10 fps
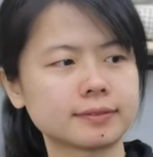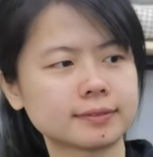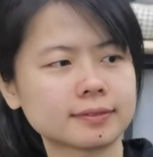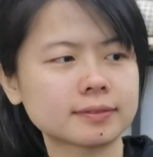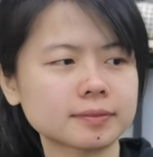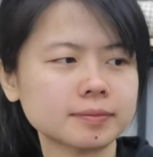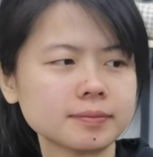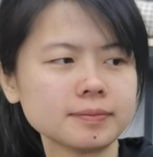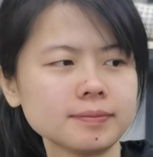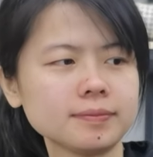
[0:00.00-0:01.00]

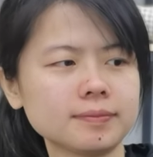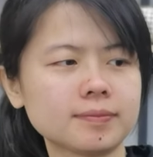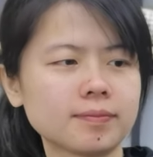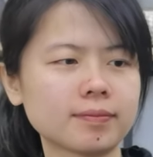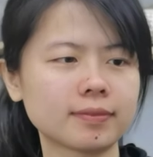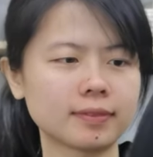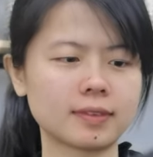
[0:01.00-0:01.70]
Nothing is said.